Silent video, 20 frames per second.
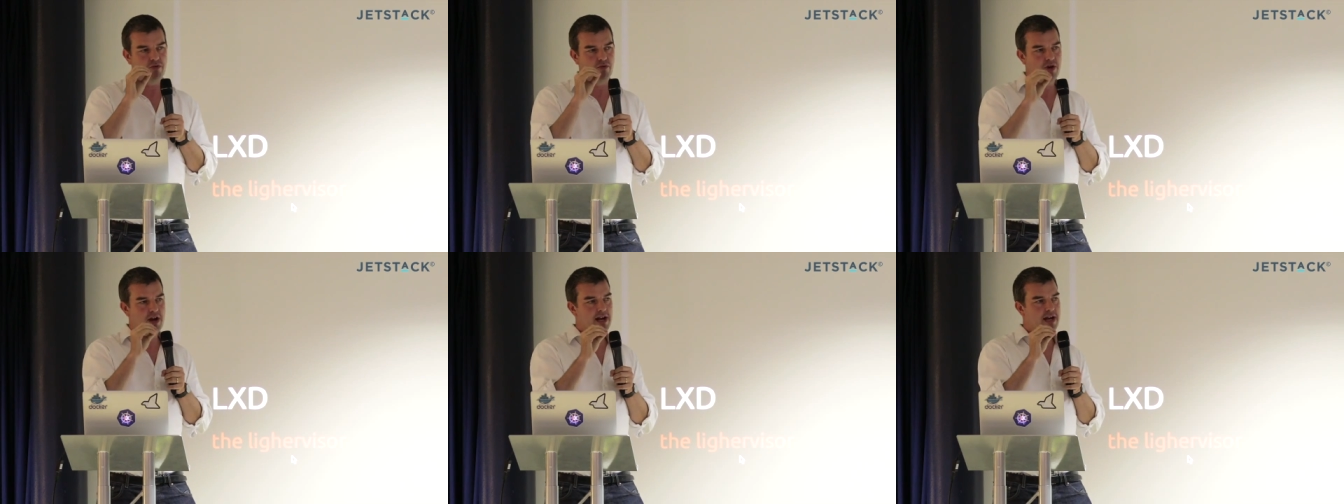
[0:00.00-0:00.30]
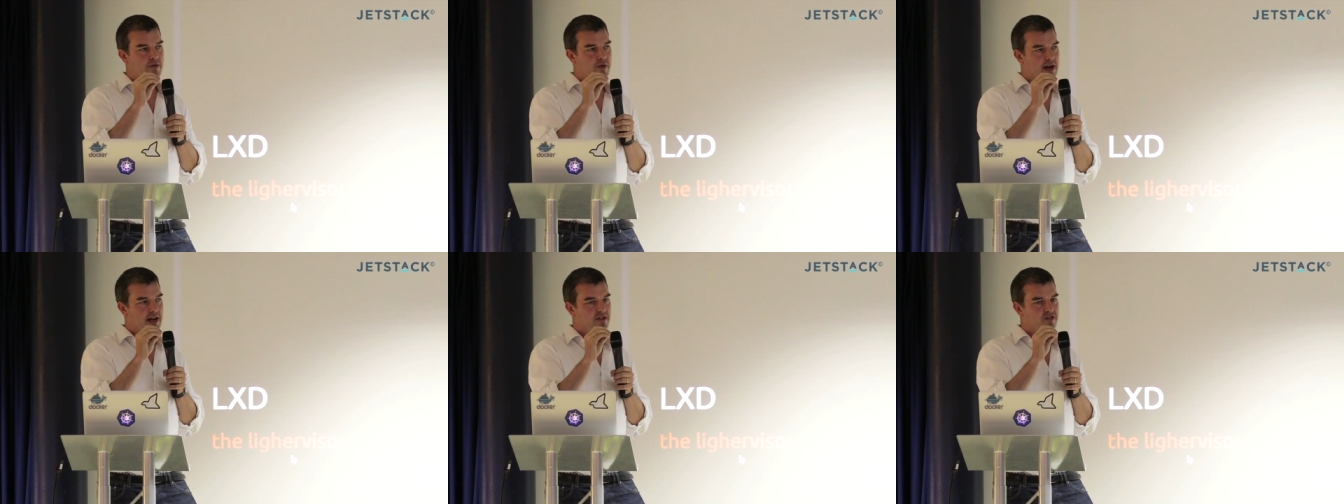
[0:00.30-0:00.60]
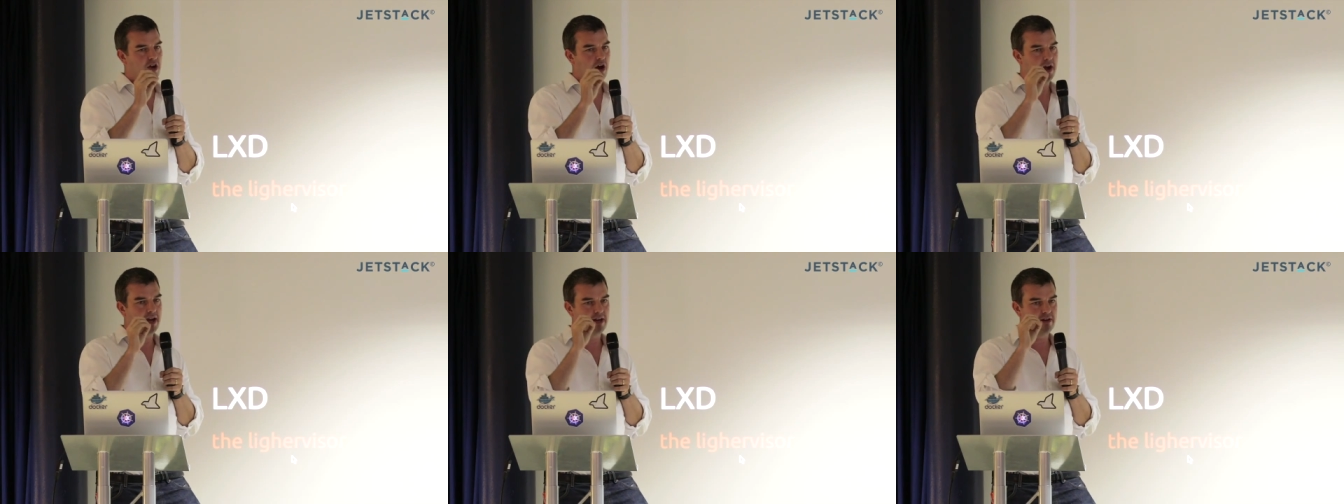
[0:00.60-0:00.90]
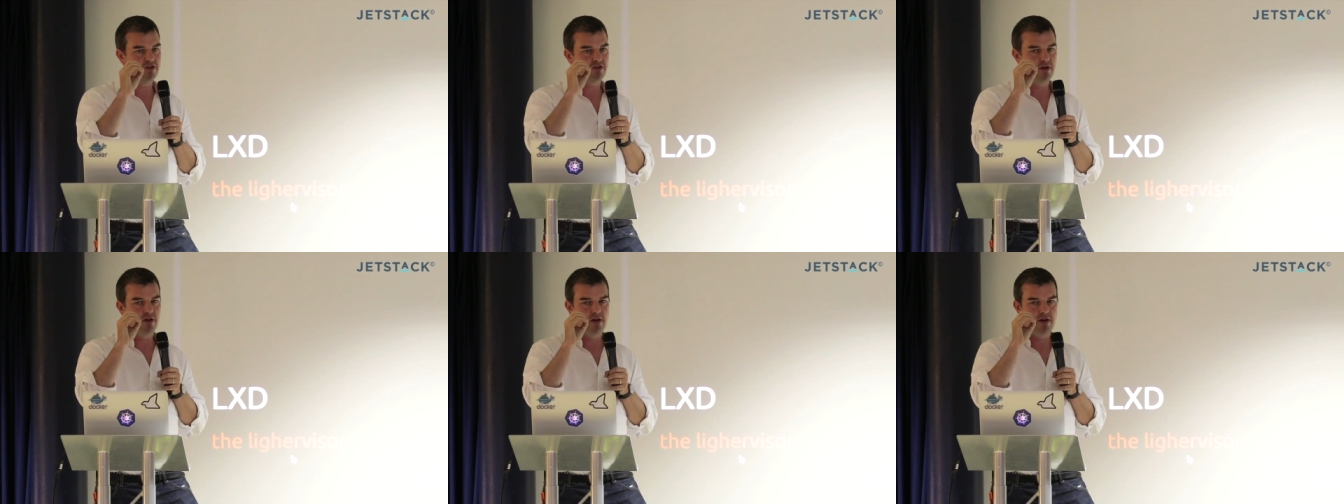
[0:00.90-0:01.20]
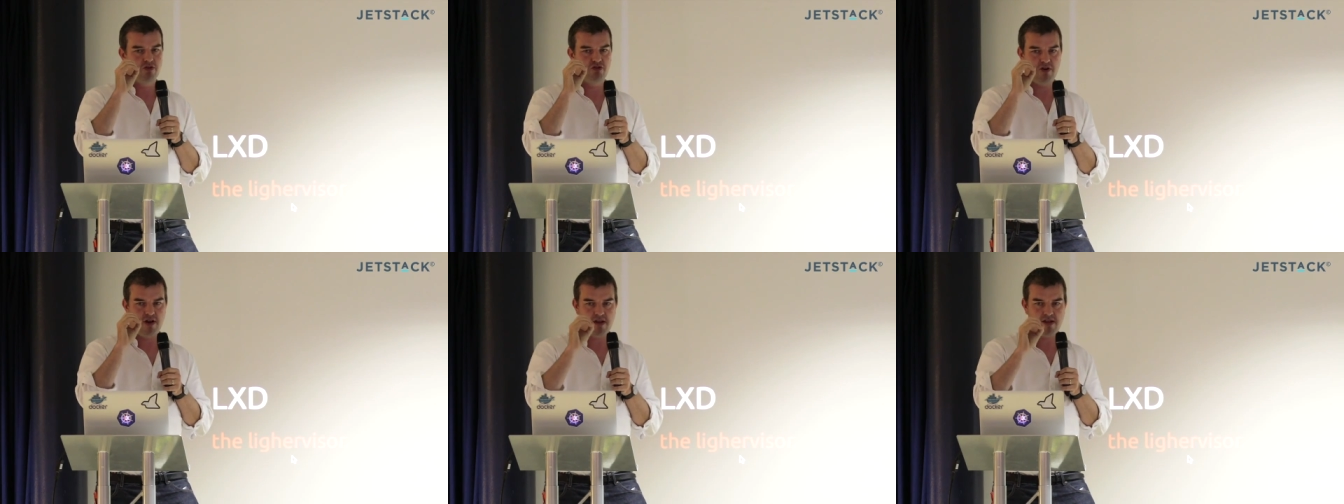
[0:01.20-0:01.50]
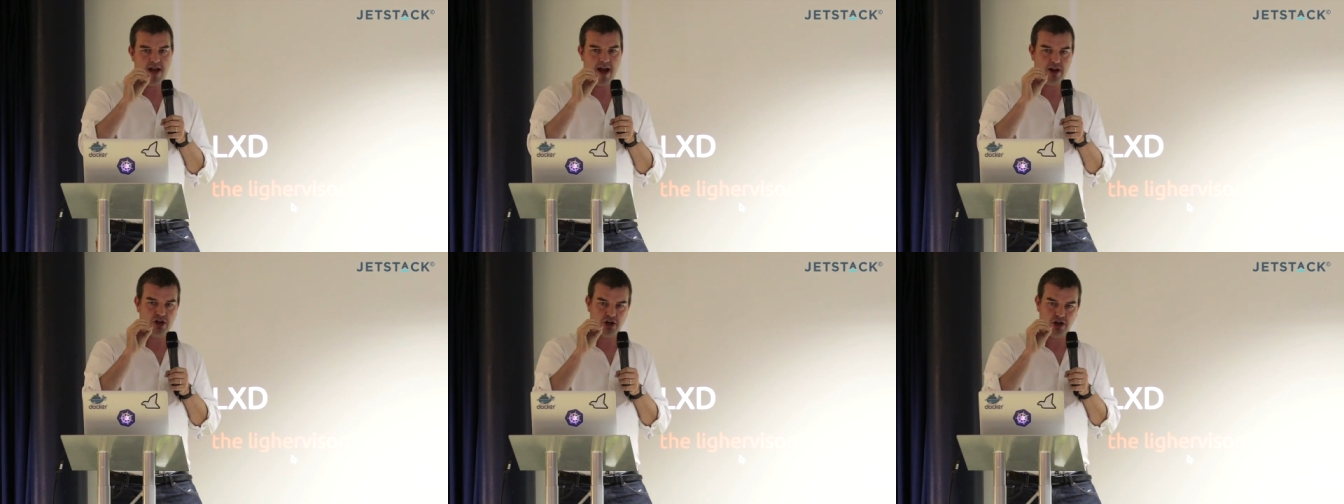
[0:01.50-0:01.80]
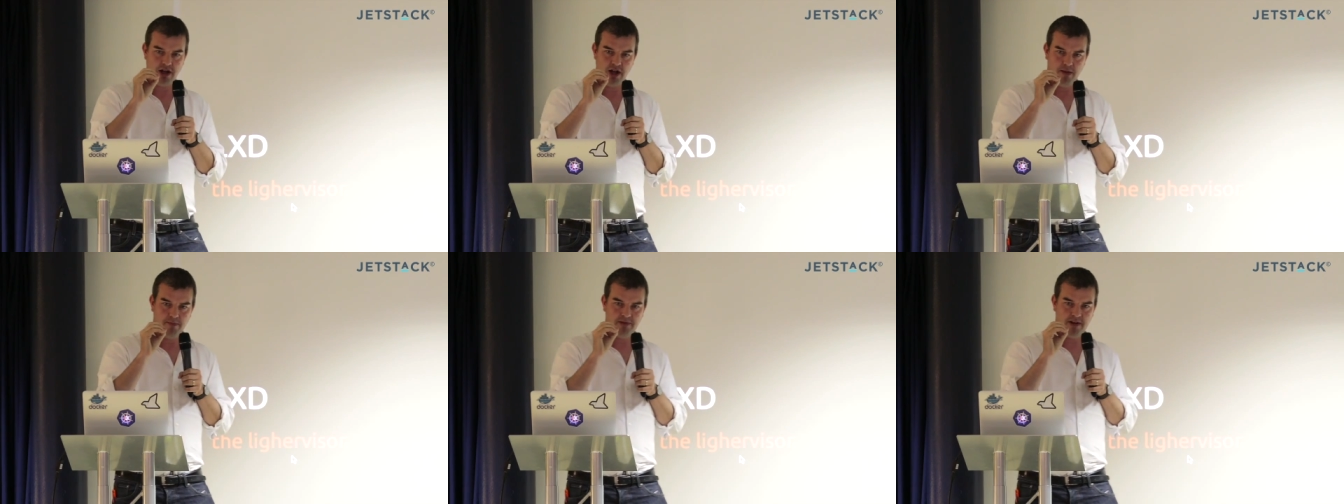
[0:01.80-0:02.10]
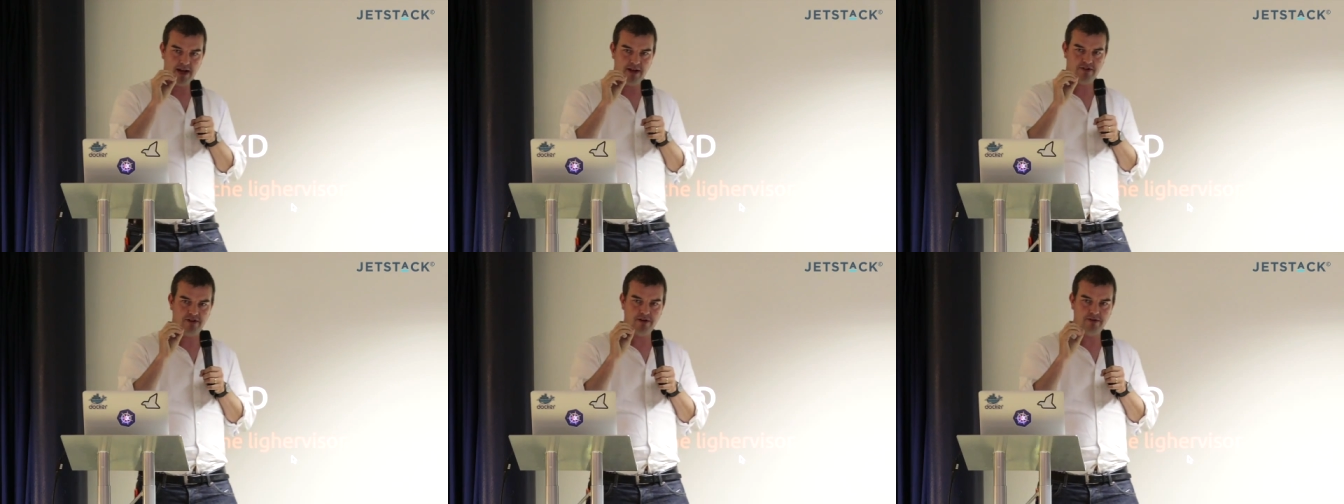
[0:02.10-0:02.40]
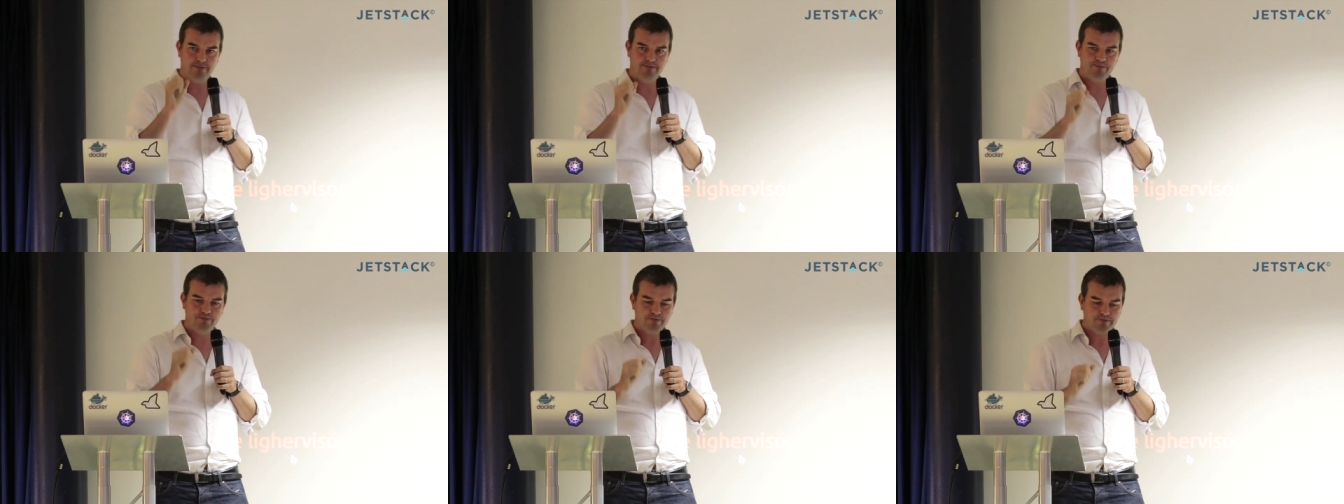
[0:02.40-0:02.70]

really, really tight, transactionally updated.